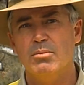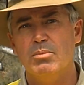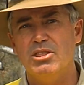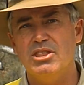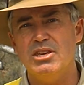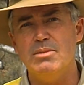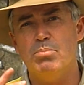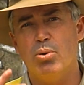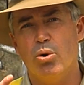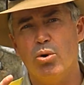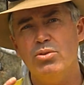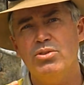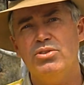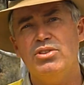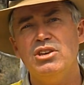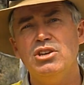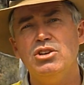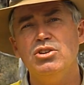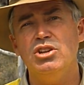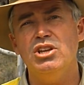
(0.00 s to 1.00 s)
But the important
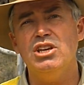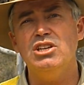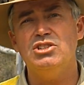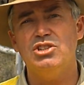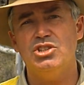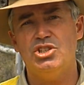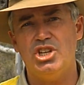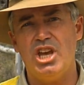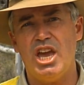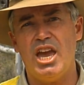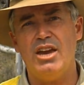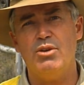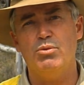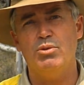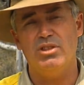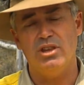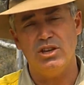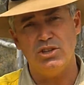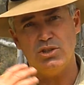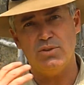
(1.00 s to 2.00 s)
thing you need to check
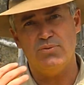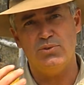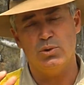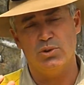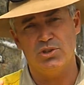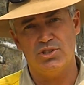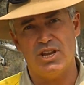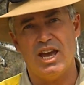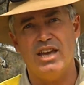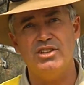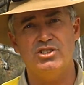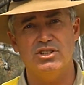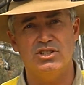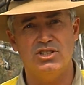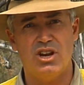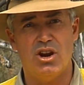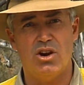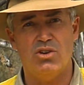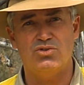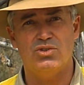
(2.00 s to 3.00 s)
with each of your states and
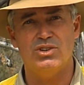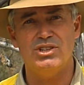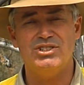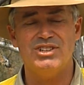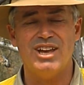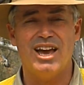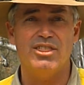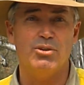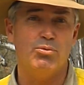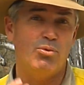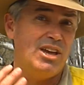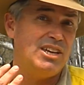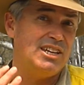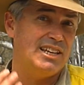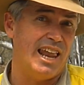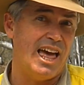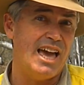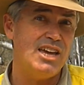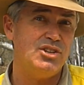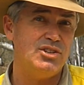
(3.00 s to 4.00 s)
territories are the
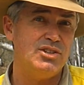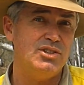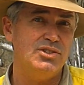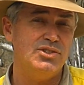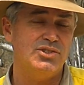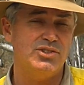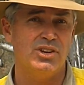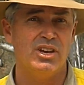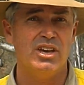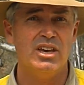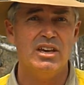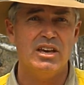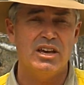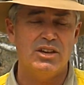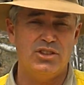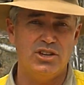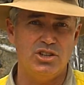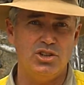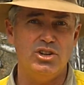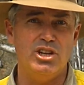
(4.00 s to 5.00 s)
regulations
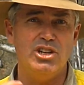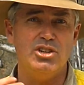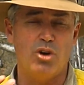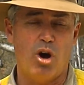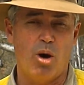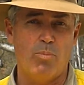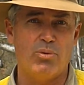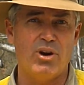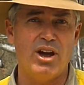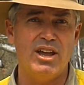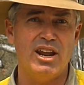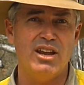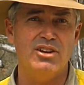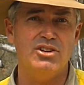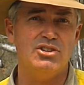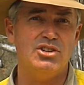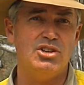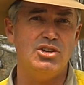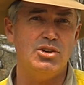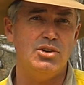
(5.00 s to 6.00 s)
that you need to operate
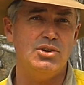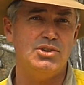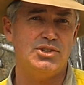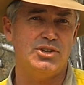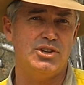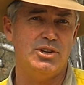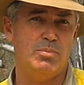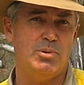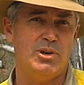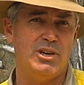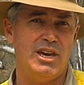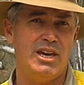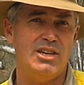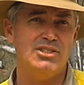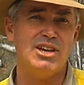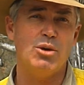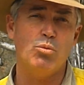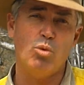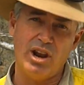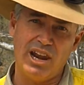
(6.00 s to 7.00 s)
under to use C P
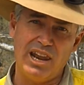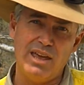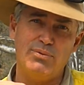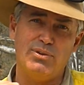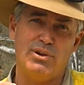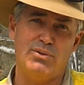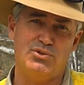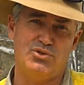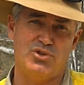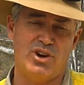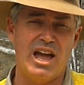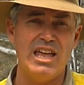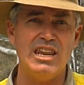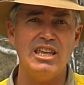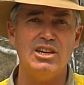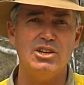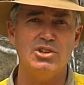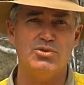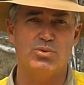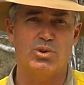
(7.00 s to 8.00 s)
Es and what level of
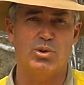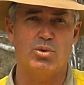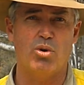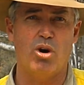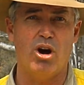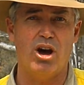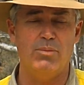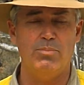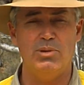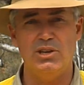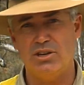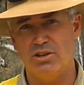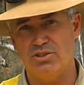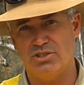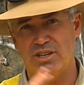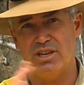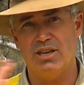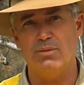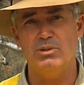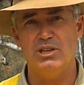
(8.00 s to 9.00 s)
training is required, because
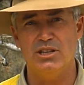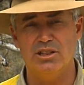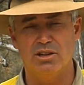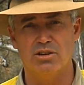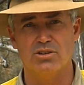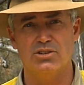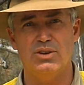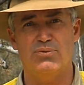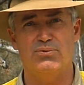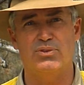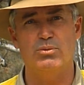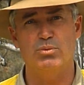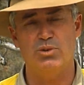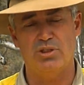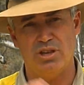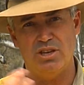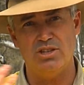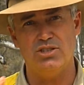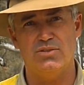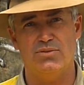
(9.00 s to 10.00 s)
it can be a little different
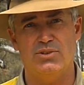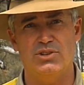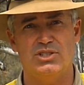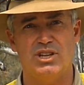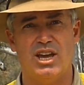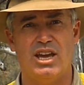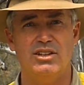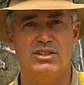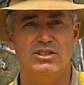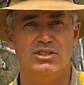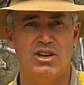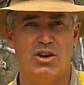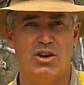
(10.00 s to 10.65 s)
with each of the state and